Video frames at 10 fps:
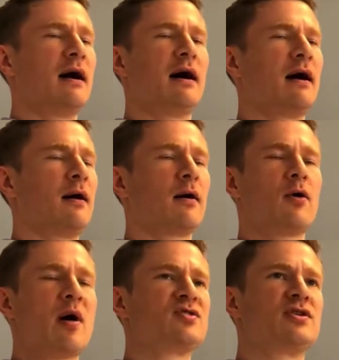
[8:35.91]
Uh,
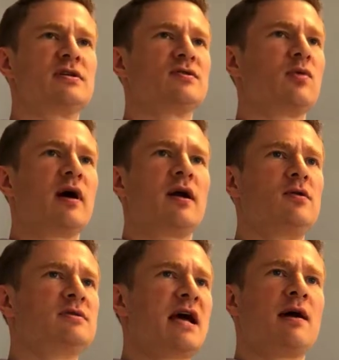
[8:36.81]
questions where
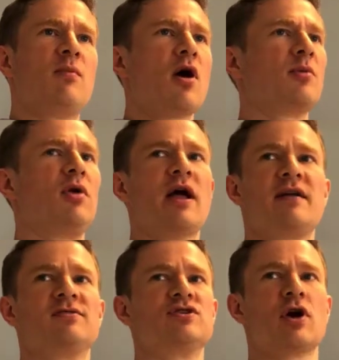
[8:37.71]
you take a marble
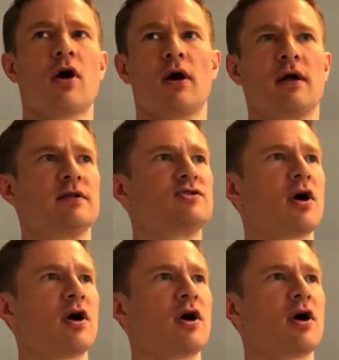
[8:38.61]
out of a jar and the